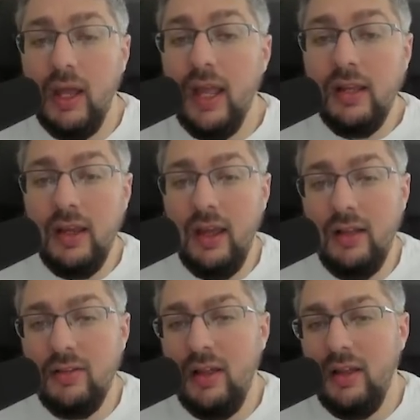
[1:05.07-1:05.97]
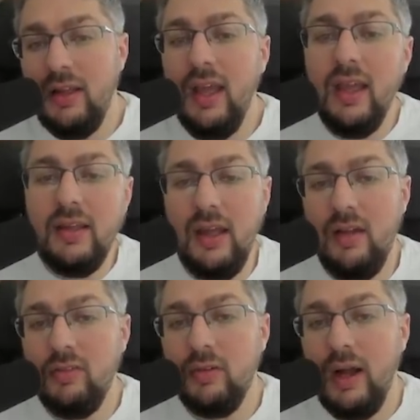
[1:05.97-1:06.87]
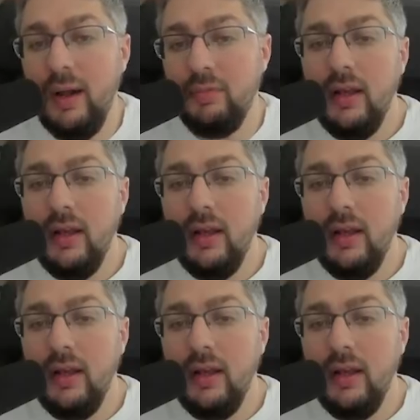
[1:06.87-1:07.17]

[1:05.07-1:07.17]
aka Tank, aka Scraps,